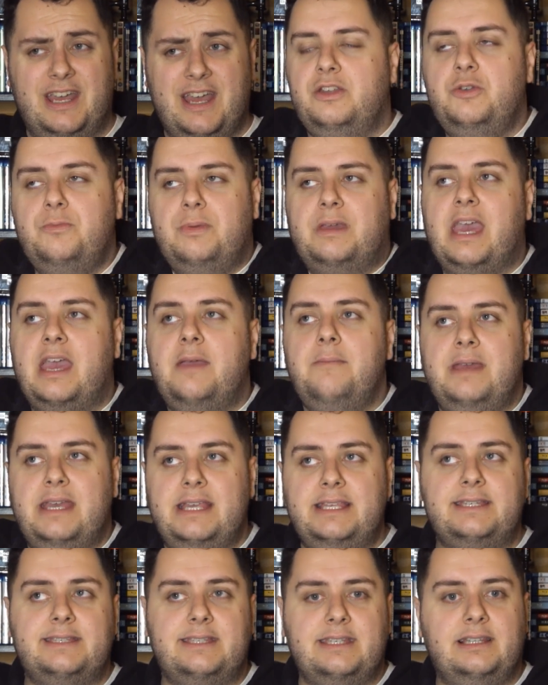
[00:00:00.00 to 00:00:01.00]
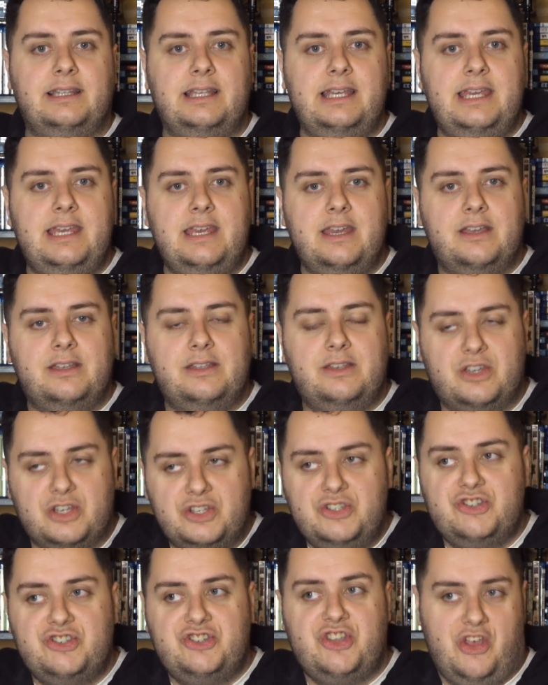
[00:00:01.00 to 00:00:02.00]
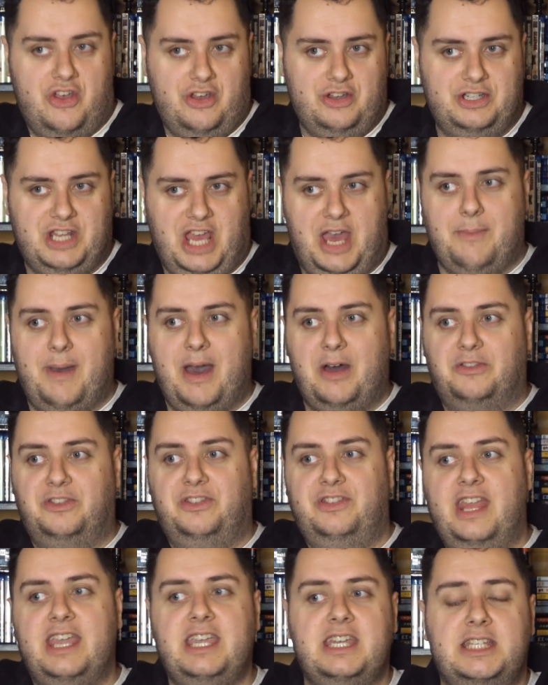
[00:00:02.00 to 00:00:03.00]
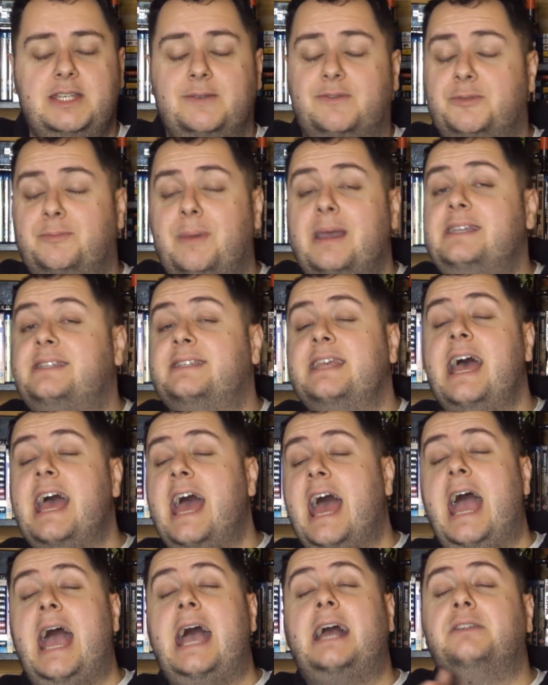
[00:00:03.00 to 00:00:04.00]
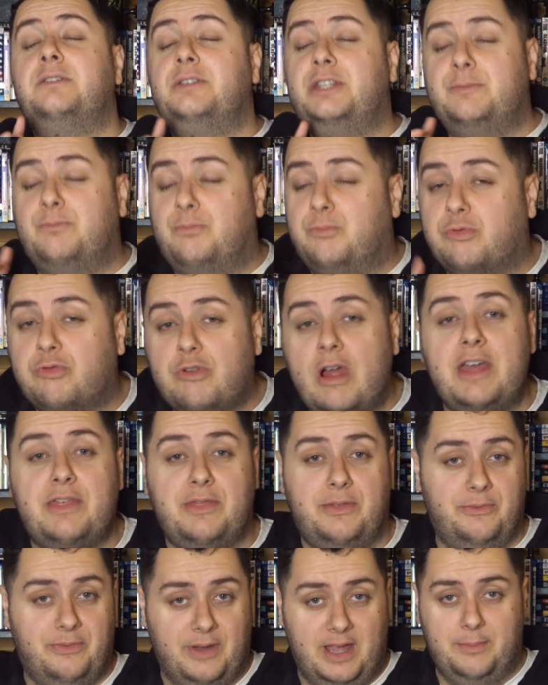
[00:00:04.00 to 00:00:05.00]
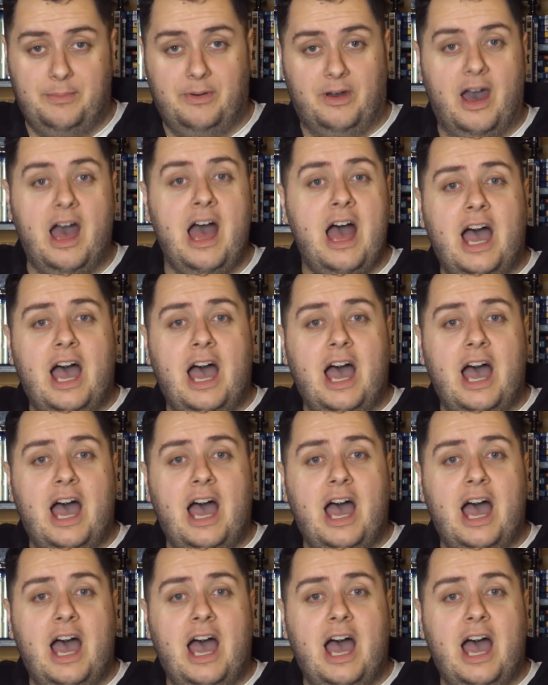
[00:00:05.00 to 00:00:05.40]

You became instantly concerned about negative space and breath vapor.